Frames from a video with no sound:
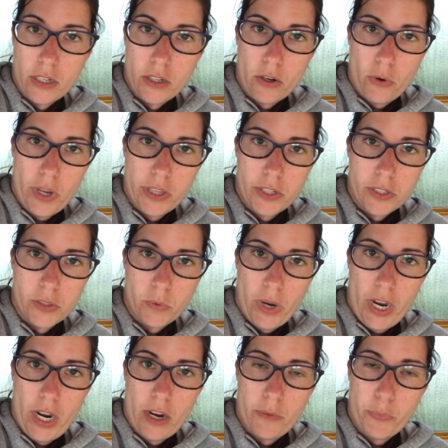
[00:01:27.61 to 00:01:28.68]
going this
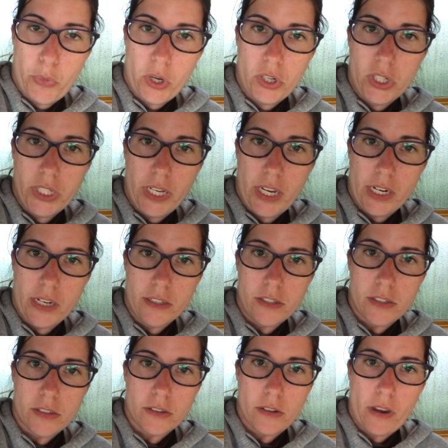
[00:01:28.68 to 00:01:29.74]
way on Mull, and
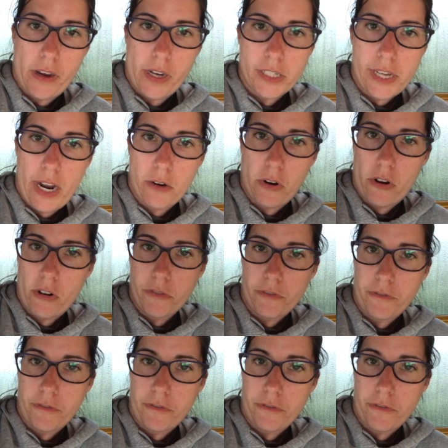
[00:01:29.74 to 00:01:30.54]
it's a town called